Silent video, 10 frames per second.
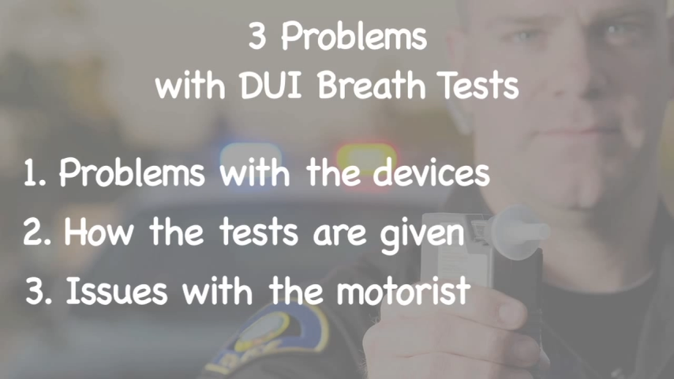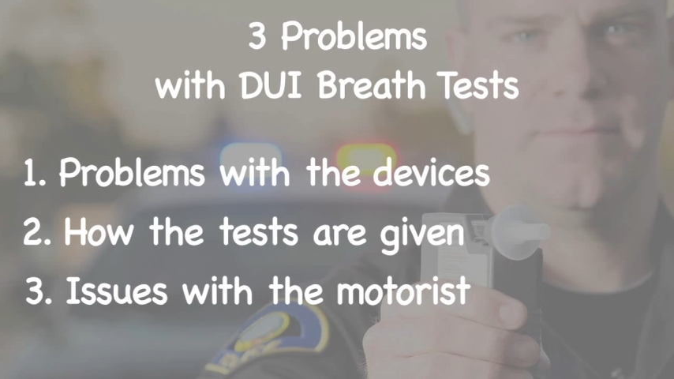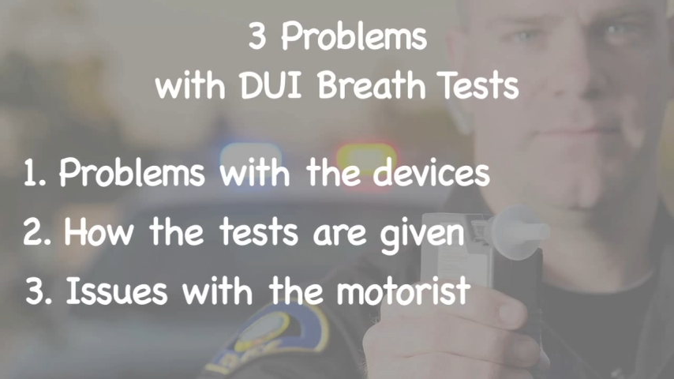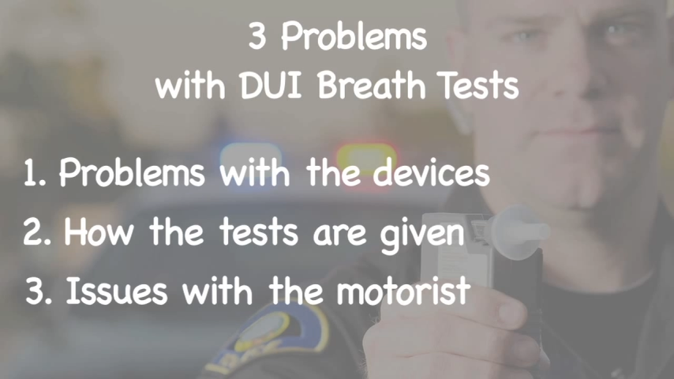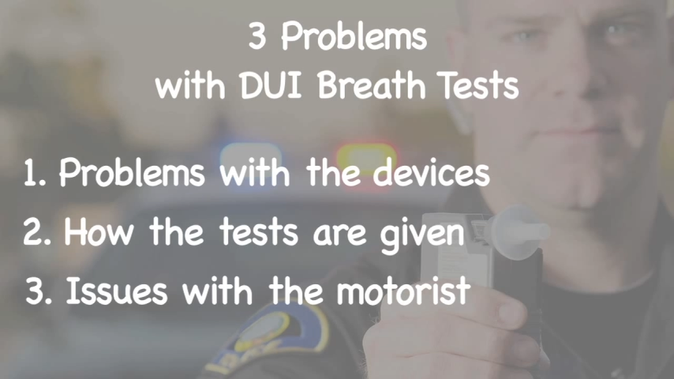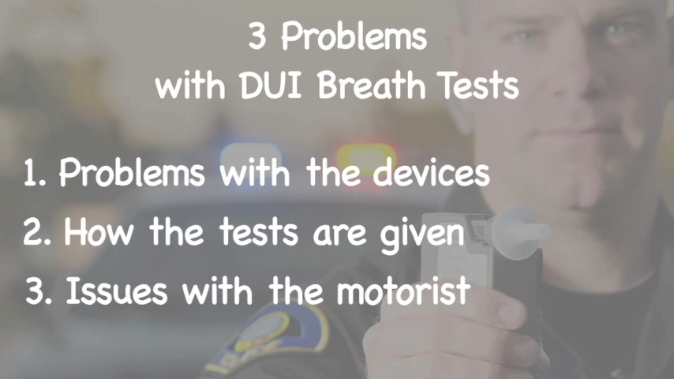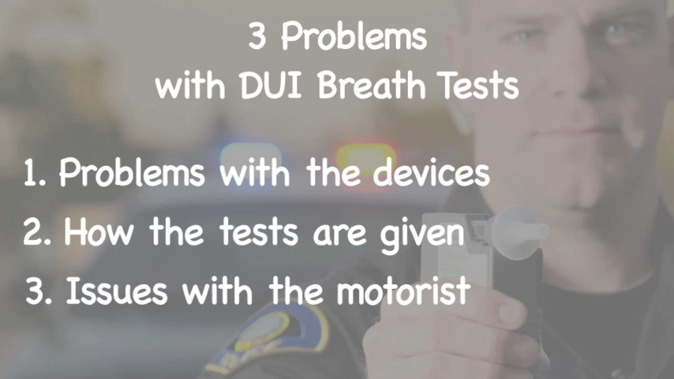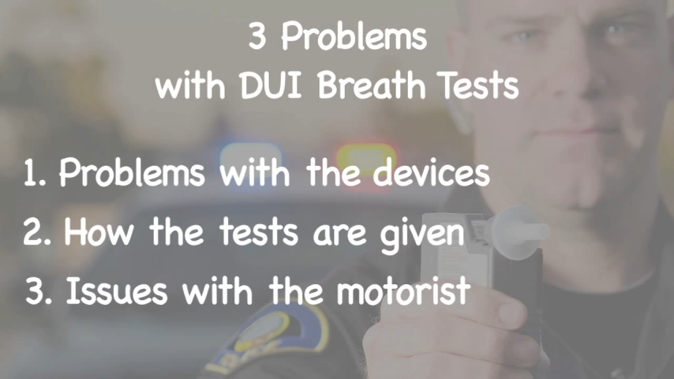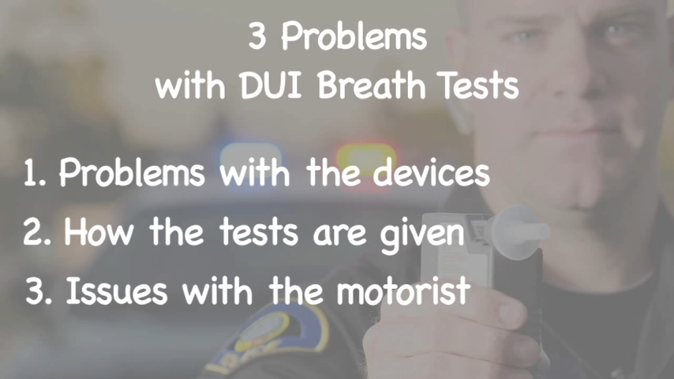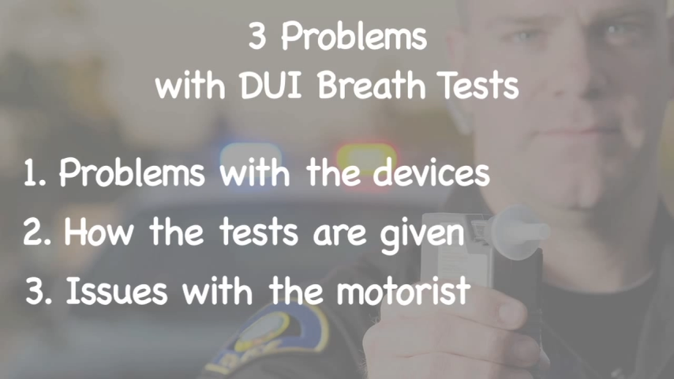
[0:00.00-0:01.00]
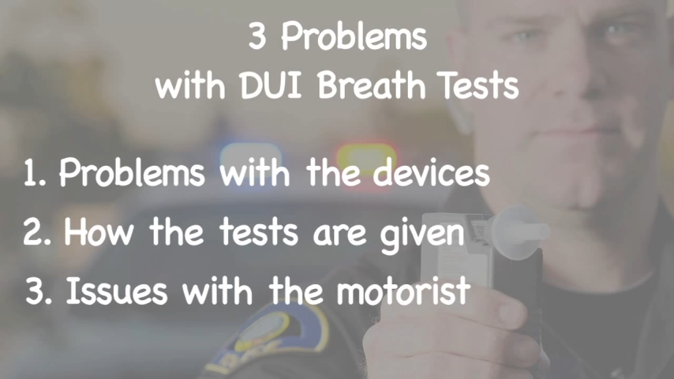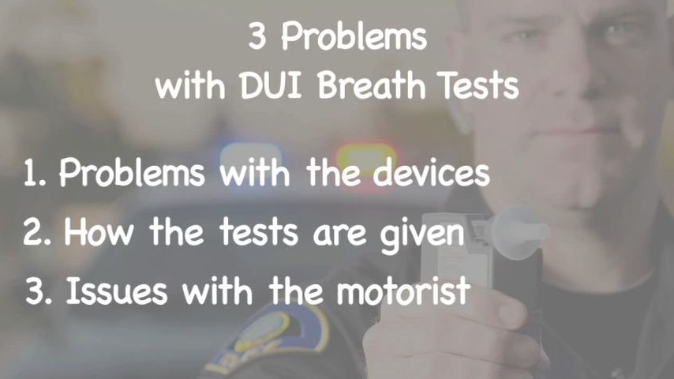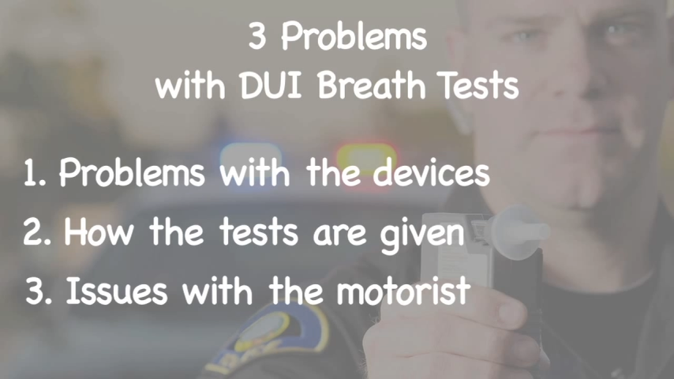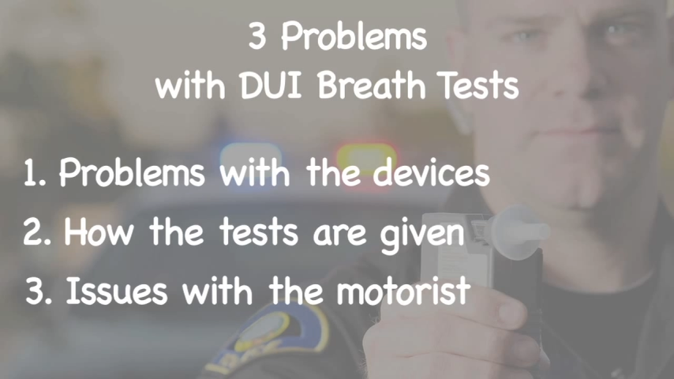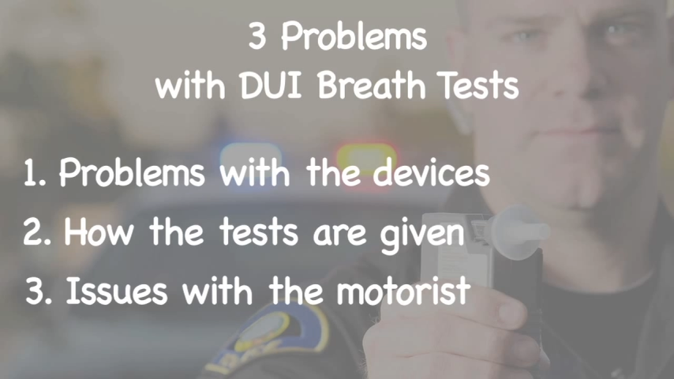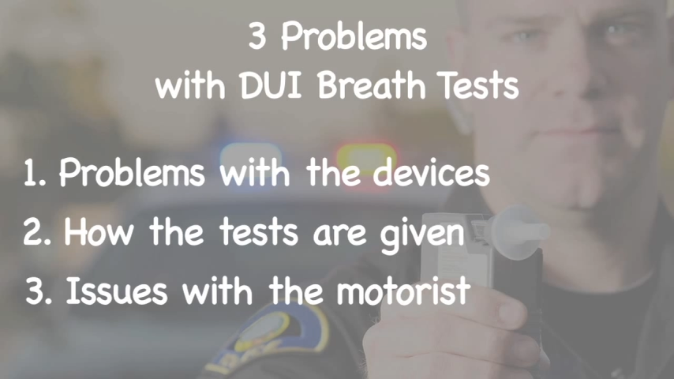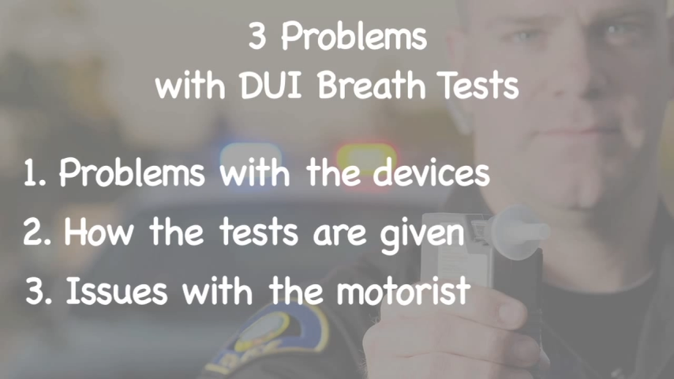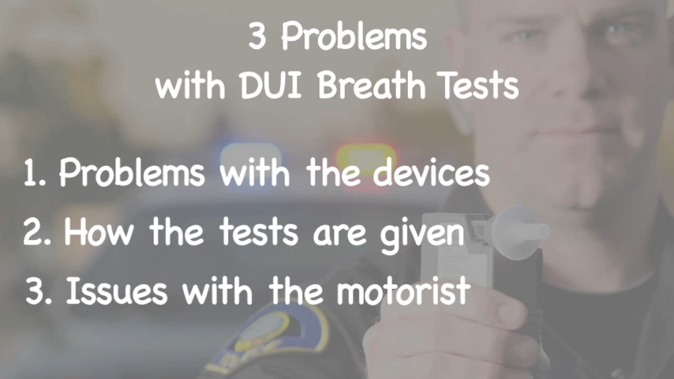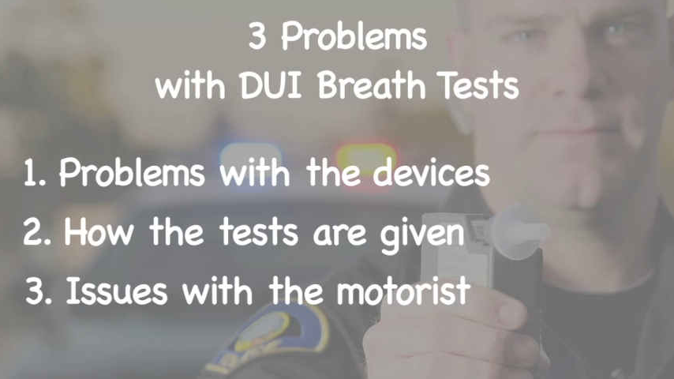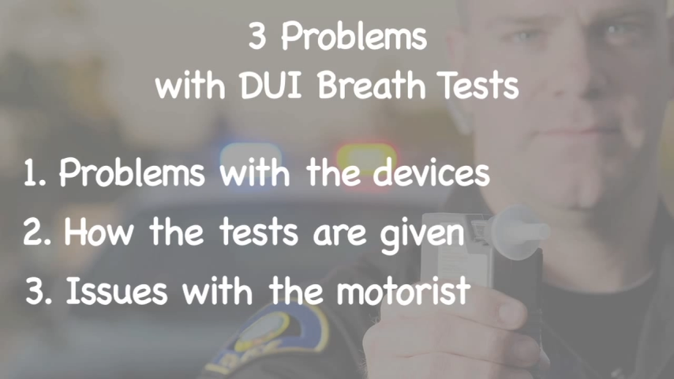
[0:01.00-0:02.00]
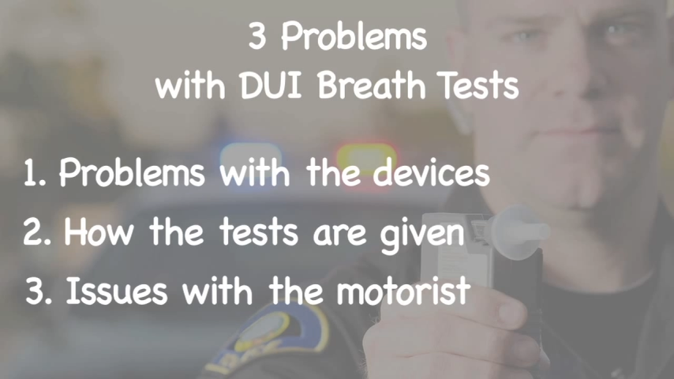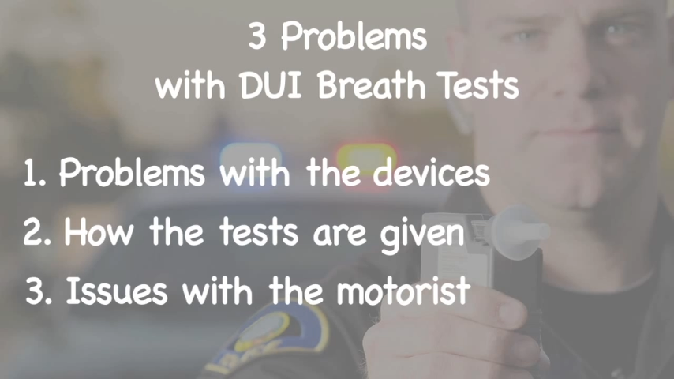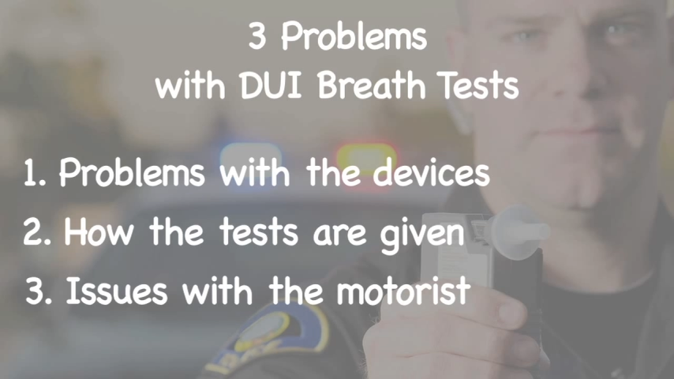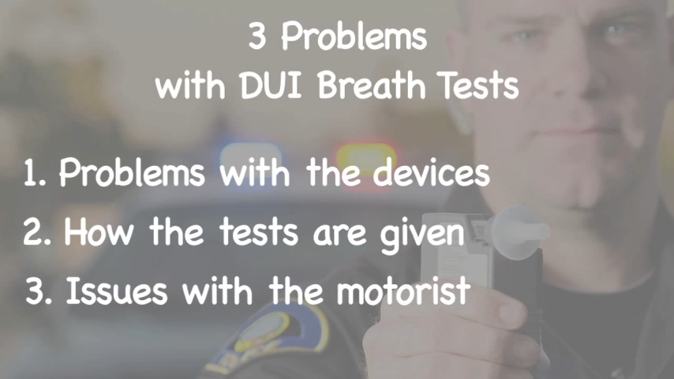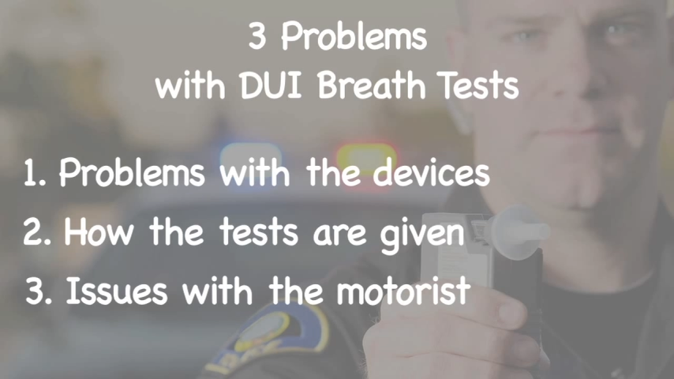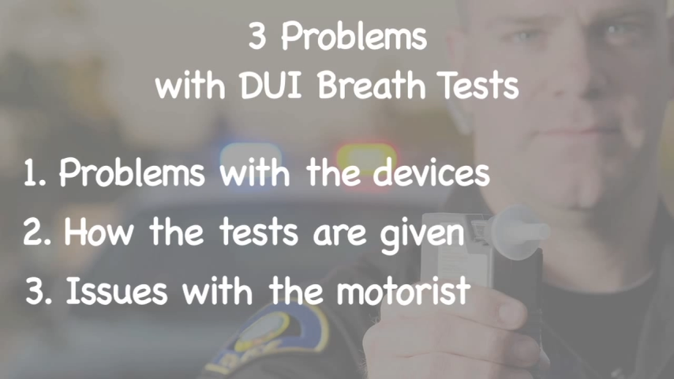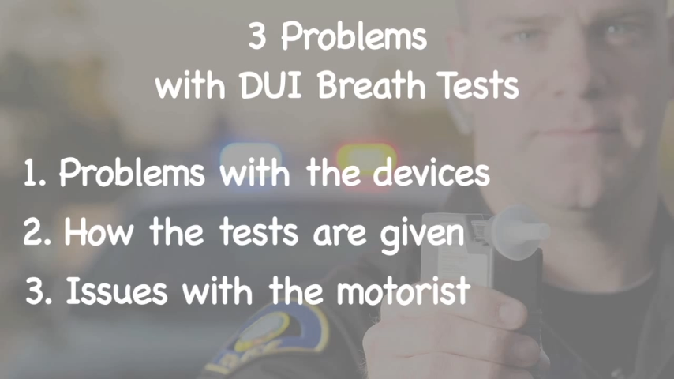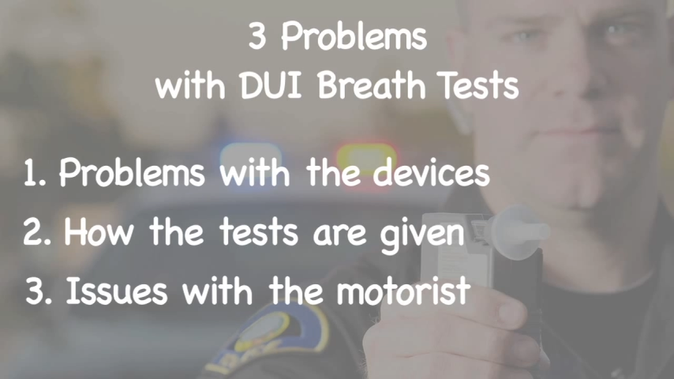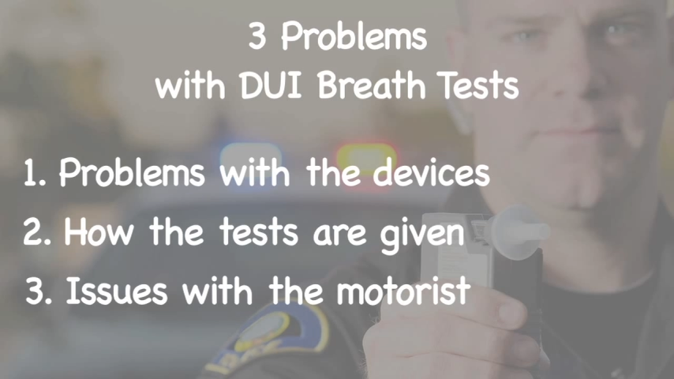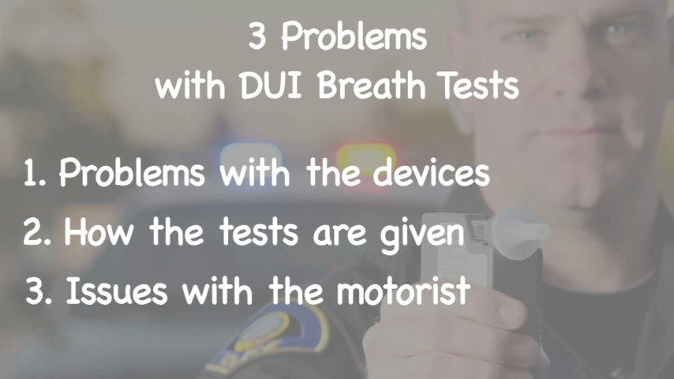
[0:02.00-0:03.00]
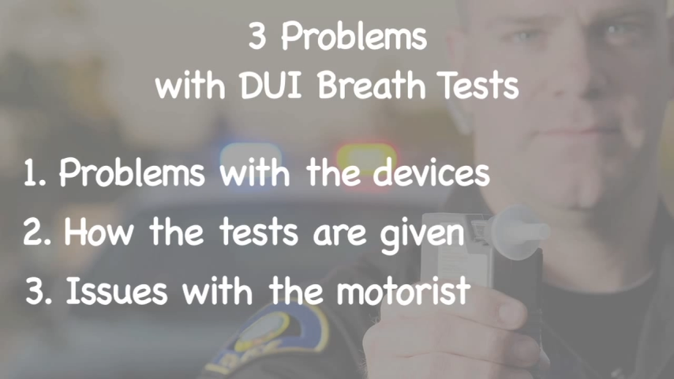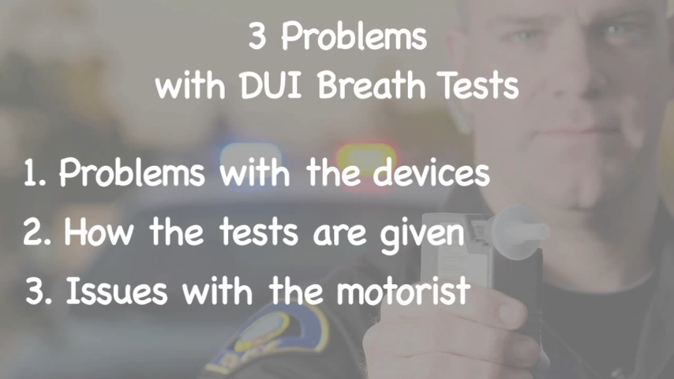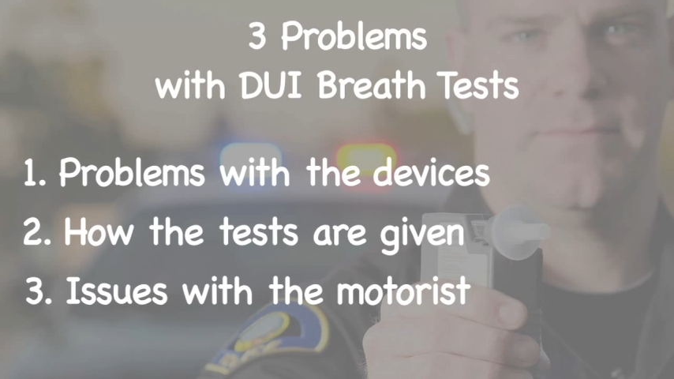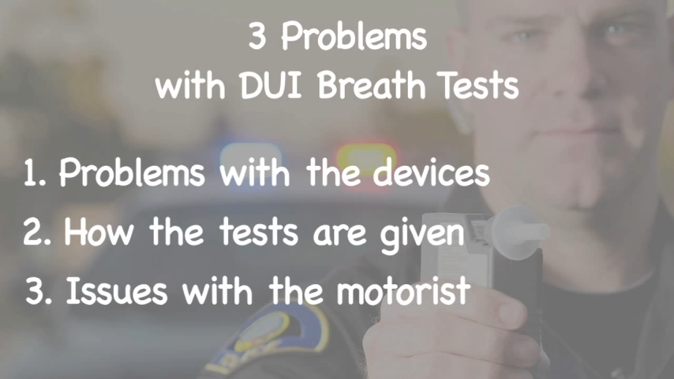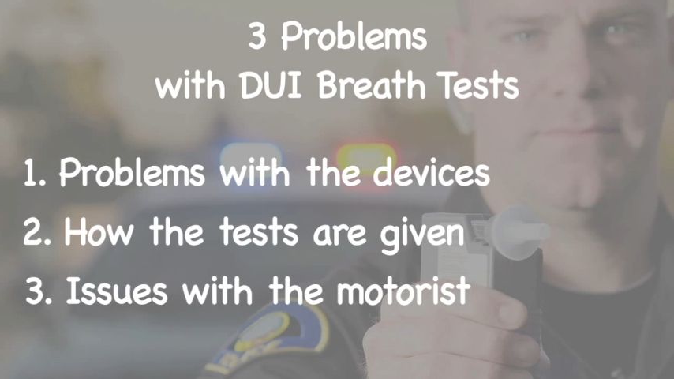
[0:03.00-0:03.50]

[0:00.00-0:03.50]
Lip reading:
(no speaker visible)